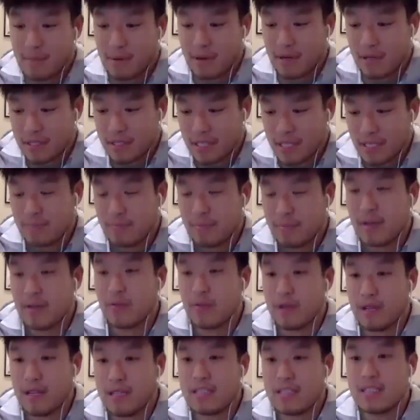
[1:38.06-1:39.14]
person, but
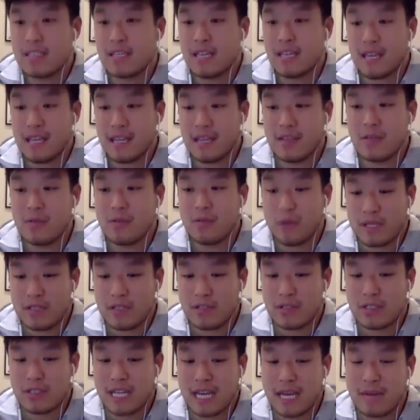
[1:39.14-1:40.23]
when it's in the
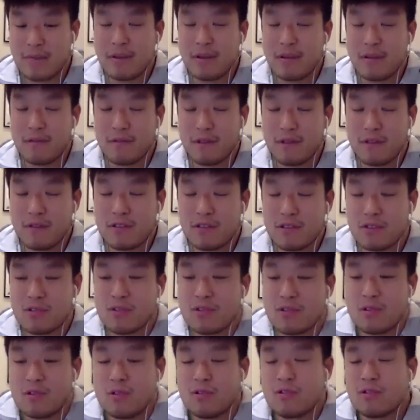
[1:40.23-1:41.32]
winter time and it feels
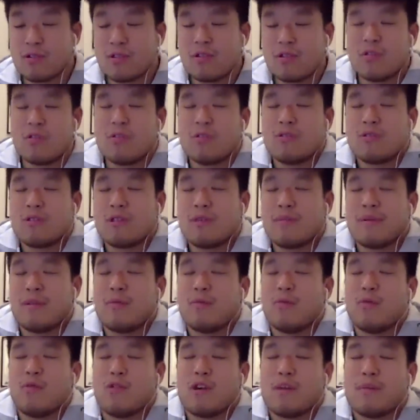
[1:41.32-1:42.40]
so cold, I
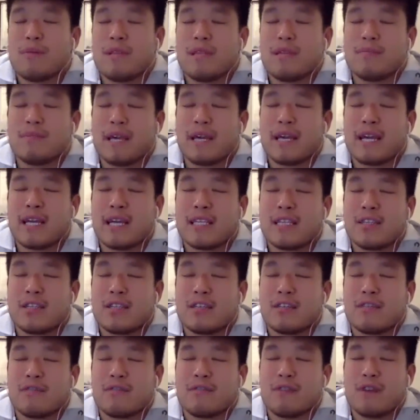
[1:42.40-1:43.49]
mean, warm in the blankets, and you
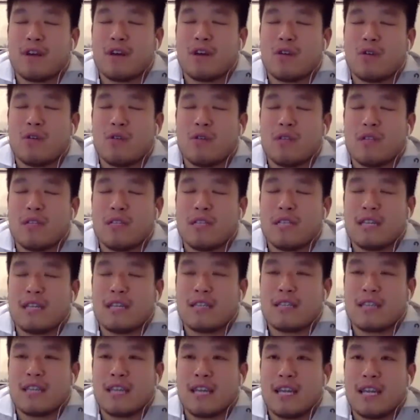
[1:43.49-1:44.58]
can feel how cold it is
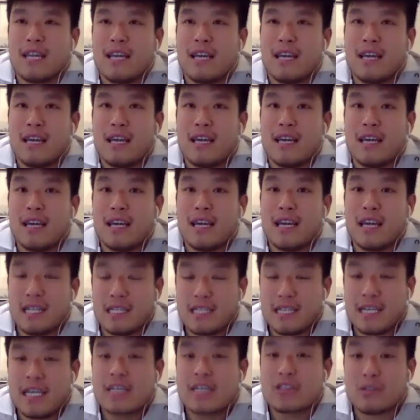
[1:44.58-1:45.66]
outside,
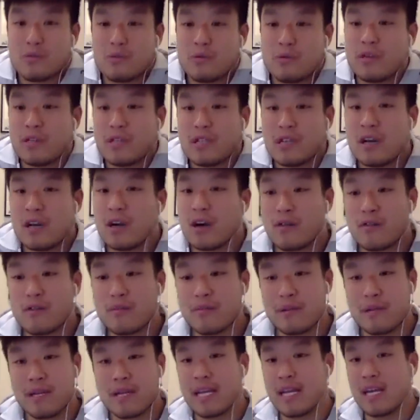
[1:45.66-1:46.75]
it's actually really hard for
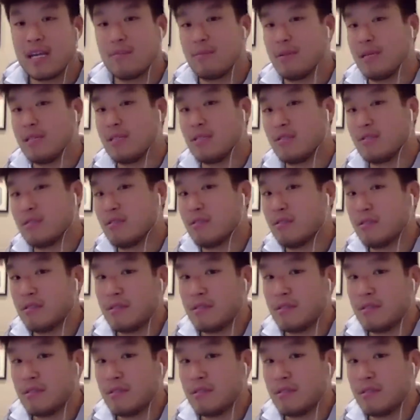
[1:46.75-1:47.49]
me to get out of bed too.